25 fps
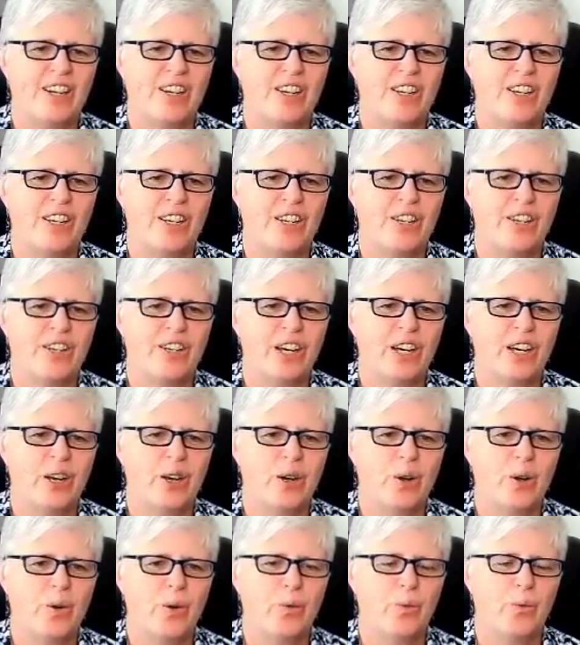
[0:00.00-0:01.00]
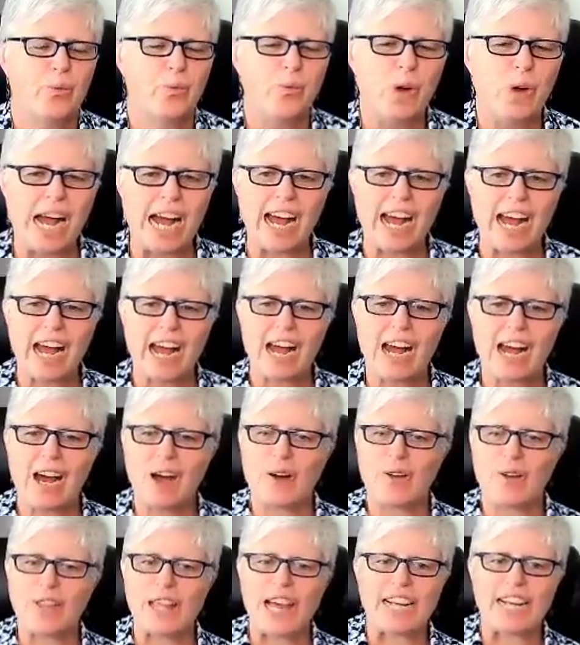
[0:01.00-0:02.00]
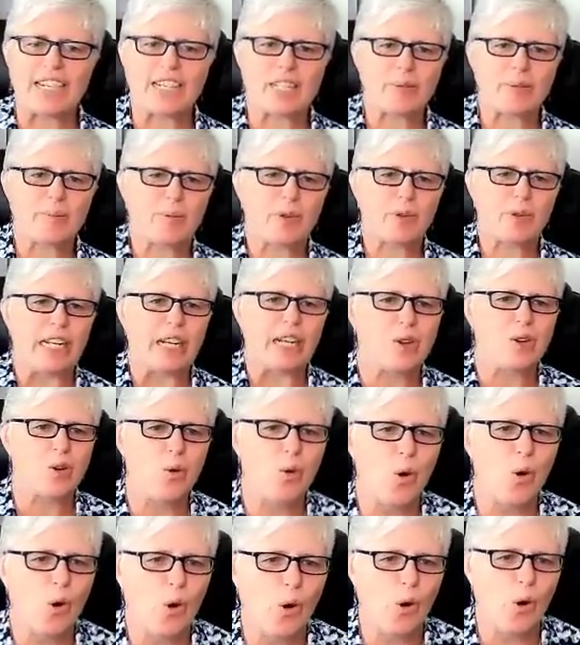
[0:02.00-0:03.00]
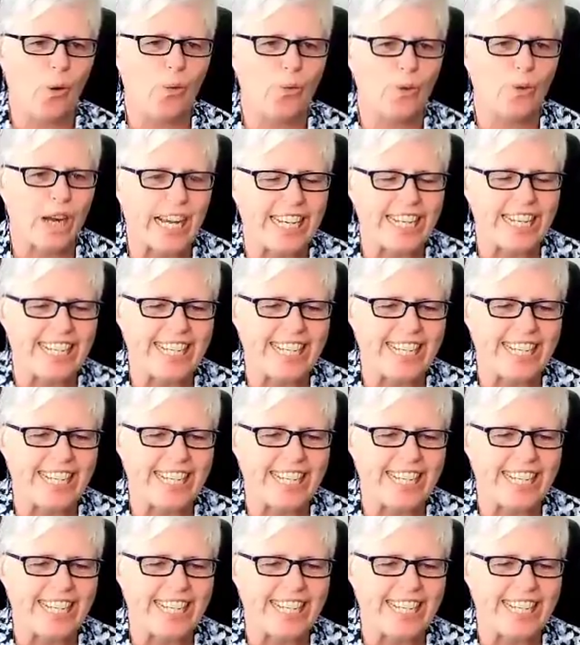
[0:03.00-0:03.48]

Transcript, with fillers: There you go. Wow, that is pretty yeah. cool, right?